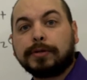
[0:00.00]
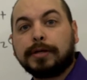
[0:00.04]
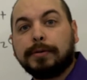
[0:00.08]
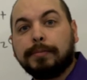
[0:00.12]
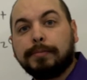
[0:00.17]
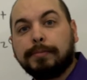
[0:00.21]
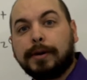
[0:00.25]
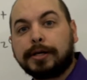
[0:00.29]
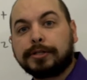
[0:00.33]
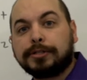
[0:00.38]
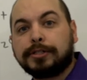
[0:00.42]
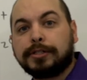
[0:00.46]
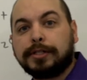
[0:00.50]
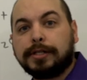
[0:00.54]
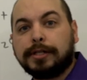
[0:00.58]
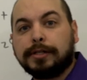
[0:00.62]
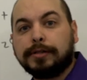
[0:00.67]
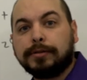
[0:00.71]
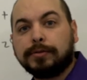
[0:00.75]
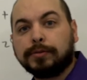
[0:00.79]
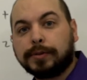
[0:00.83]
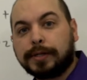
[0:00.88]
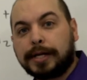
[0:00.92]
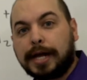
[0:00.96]
combustion
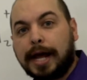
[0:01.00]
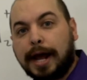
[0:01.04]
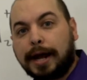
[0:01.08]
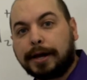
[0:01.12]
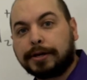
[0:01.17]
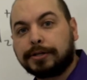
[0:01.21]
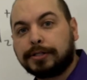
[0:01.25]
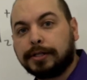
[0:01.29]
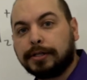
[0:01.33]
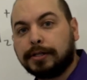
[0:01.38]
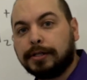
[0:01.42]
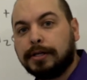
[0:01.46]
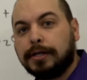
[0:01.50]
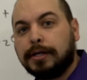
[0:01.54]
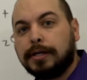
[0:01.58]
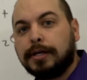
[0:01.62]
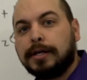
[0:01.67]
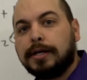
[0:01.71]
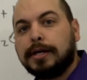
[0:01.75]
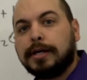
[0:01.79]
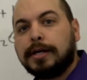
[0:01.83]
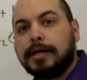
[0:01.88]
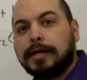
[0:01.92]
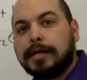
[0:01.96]
reaction.
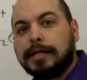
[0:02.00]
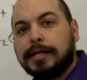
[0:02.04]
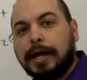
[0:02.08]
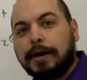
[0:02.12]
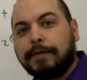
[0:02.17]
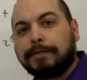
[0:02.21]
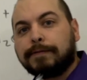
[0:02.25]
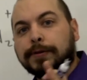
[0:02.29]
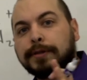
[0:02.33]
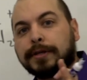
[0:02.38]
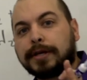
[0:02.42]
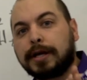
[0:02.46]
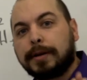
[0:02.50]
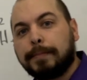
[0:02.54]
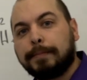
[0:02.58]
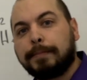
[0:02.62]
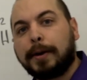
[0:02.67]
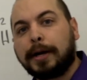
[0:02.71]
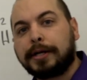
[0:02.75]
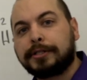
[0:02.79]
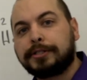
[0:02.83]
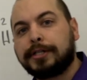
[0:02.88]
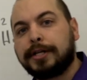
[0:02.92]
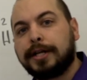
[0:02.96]
Now, for the
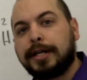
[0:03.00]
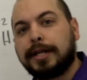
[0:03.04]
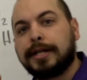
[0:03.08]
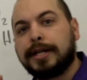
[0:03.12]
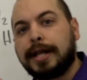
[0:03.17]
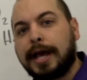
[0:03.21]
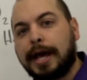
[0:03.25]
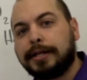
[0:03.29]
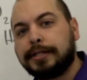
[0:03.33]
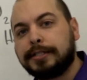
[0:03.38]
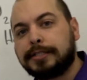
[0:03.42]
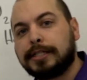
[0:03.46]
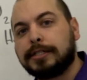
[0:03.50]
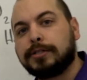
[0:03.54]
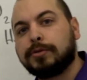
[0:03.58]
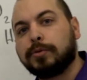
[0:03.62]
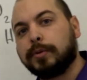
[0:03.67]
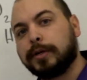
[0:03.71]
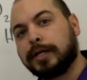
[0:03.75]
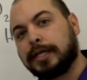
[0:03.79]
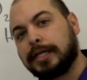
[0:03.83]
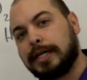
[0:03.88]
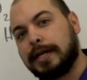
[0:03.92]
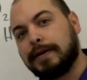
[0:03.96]
combustion analysis,
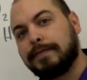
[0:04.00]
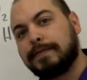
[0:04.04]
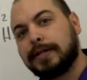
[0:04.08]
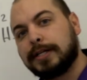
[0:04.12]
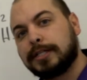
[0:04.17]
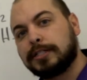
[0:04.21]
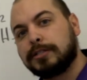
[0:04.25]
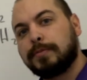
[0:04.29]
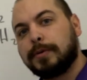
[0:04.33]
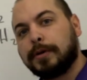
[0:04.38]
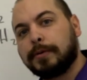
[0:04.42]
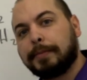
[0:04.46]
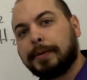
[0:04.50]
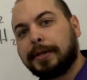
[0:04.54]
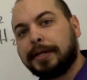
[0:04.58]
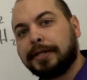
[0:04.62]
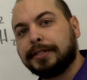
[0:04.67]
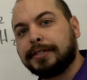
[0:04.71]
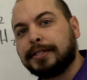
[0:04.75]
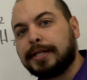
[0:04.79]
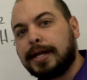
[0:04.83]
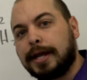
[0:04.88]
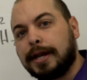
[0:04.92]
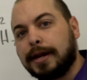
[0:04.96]
we're given experimental
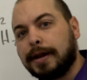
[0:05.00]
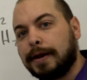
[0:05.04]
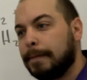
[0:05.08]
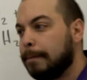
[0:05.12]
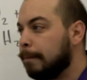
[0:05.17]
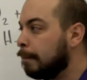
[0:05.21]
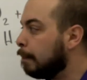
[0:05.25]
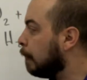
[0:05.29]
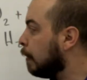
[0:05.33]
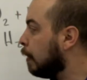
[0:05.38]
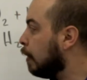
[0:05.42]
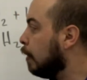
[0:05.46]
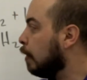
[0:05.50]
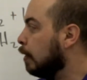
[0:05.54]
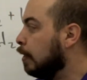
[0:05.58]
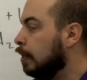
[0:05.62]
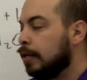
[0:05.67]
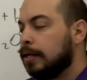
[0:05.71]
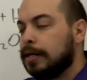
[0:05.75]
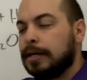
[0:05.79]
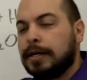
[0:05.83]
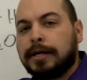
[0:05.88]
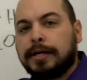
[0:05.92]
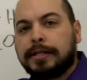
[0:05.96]
data
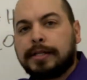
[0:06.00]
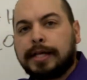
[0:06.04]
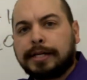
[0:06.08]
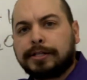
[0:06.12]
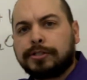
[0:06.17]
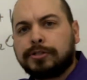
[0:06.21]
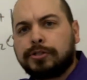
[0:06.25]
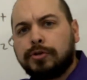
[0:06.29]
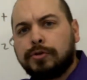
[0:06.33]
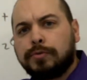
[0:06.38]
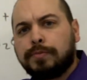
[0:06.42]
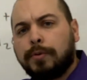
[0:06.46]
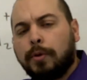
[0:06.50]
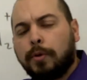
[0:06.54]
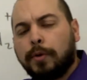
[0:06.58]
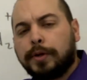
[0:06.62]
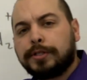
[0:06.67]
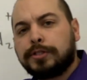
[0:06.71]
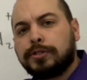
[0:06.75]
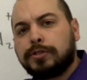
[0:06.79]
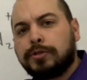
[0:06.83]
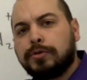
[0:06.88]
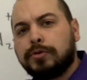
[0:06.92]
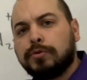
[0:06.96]
that
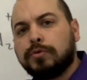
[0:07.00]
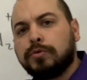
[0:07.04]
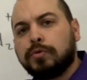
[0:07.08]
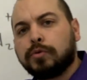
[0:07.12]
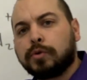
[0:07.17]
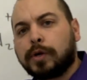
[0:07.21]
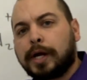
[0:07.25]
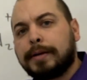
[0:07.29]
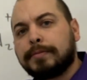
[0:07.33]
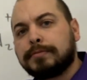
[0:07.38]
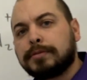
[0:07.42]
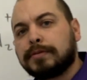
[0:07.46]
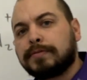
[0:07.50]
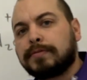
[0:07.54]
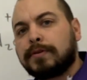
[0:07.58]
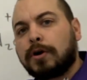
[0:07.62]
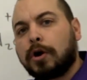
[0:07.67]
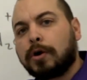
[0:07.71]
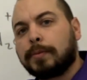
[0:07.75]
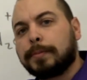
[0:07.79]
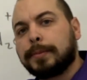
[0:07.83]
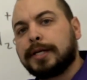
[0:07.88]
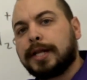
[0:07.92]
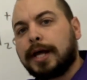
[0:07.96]
2.2 grams of
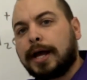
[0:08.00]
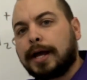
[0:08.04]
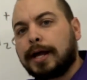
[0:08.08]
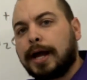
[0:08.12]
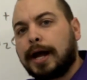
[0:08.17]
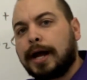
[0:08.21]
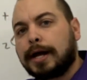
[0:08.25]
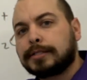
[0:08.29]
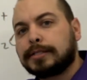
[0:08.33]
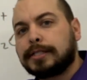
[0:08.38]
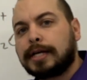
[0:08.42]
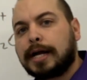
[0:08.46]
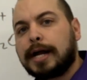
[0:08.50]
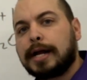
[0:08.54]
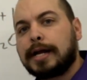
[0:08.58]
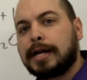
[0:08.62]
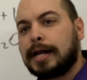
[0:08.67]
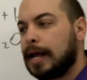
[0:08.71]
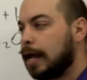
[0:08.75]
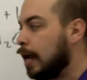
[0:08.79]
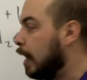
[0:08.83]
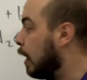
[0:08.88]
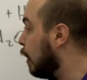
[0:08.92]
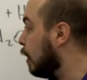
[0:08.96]
carbon dioxide
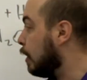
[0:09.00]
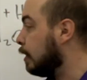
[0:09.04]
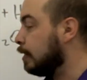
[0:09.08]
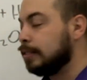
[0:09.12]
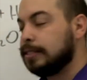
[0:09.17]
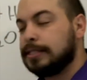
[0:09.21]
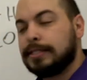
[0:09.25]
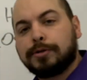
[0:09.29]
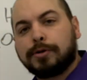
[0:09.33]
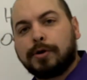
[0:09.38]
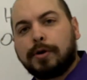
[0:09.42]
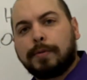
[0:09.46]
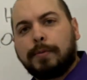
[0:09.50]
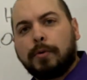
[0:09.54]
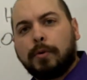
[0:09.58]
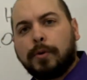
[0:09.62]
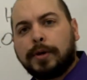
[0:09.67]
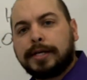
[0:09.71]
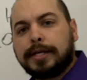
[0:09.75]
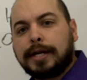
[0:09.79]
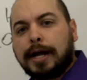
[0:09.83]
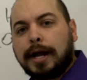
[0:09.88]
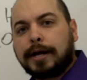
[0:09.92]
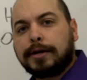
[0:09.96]
and
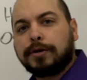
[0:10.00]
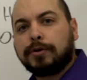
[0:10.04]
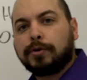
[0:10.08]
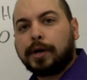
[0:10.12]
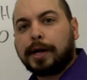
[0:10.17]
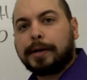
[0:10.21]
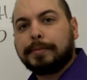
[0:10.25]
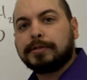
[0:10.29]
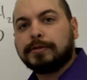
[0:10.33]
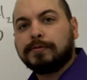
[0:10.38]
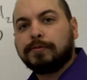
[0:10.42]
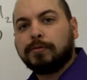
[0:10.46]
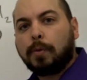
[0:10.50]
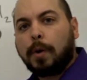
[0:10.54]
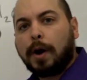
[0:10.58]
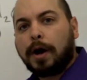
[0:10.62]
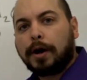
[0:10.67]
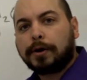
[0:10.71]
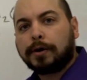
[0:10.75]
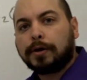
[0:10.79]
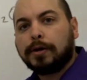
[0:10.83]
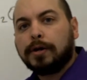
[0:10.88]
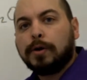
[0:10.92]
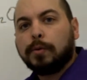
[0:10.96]
0.9 grams of
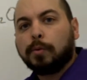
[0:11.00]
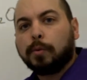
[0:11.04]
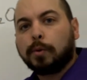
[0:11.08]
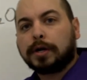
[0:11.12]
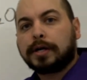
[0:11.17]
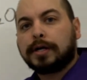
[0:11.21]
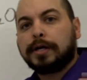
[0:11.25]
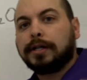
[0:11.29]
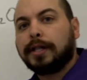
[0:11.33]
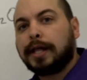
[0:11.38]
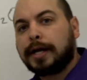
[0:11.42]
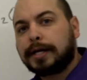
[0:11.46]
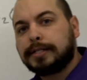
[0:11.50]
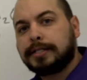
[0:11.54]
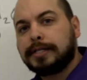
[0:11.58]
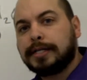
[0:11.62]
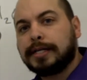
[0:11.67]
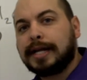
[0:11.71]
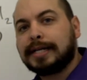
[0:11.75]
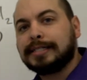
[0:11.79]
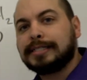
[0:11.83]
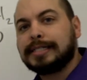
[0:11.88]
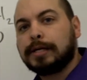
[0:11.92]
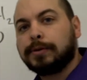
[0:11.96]
water were
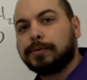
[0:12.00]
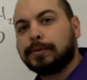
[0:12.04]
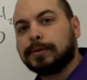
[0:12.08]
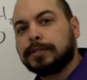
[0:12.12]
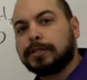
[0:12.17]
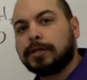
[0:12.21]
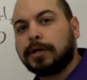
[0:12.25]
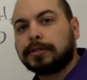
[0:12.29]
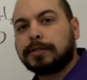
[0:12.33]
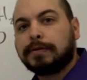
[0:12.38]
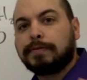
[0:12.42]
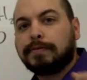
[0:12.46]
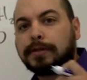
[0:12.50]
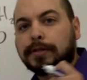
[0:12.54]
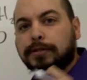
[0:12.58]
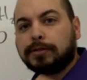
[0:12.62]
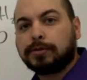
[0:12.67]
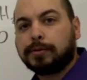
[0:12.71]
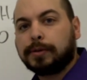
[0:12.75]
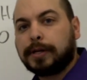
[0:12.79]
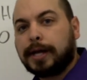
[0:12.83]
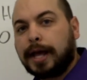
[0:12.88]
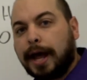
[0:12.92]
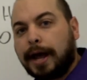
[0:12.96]
collected as a result of this
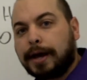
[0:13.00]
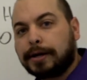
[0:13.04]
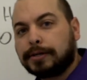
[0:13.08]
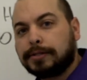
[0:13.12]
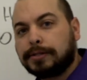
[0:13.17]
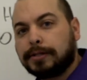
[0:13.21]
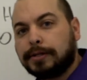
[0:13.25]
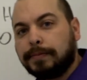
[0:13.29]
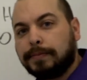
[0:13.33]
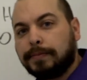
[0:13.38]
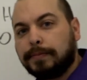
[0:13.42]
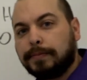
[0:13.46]
reaction.